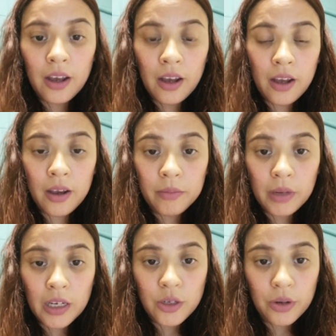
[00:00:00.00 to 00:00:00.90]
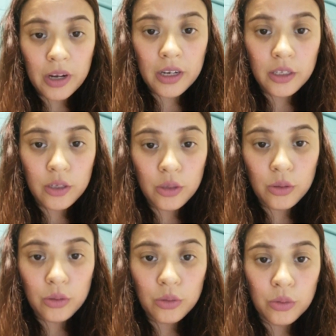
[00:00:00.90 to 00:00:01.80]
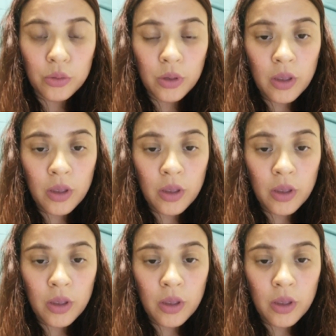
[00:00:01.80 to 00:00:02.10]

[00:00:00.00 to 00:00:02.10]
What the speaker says: I try to